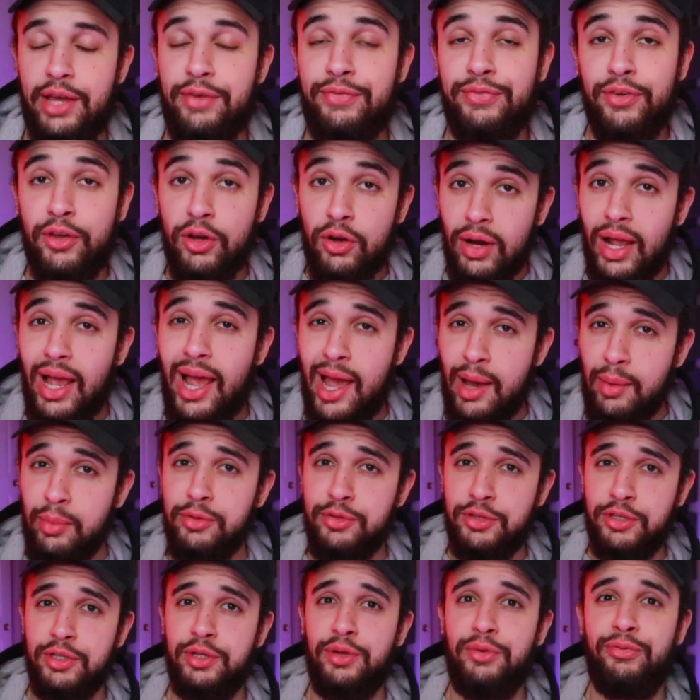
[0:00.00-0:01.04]
If you're
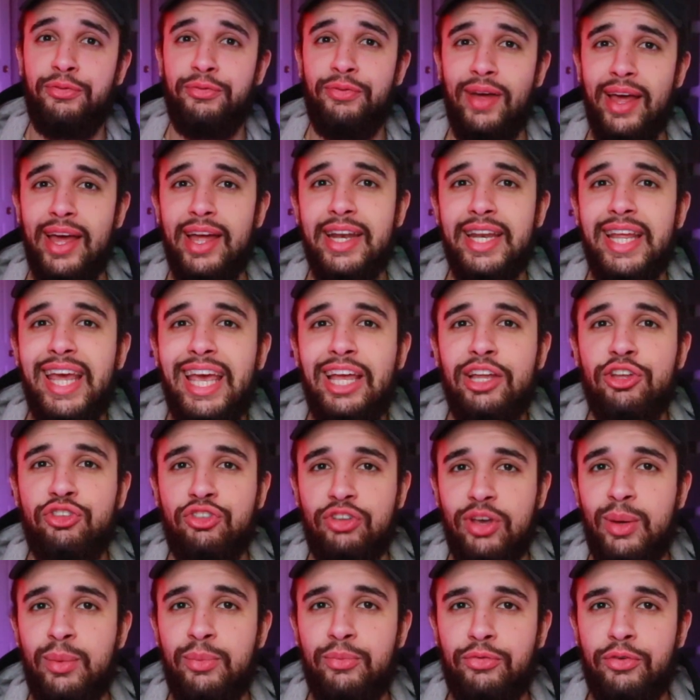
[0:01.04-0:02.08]
able to defend a
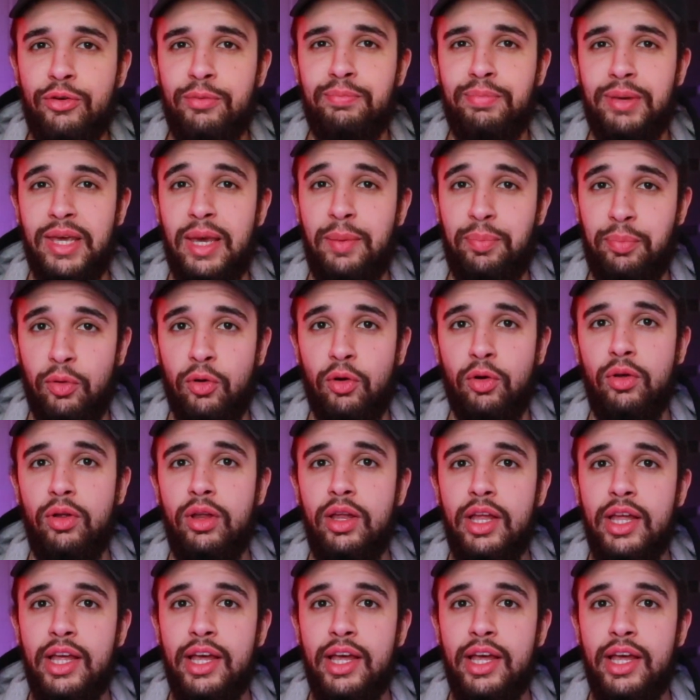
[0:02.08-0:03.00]
gym from people,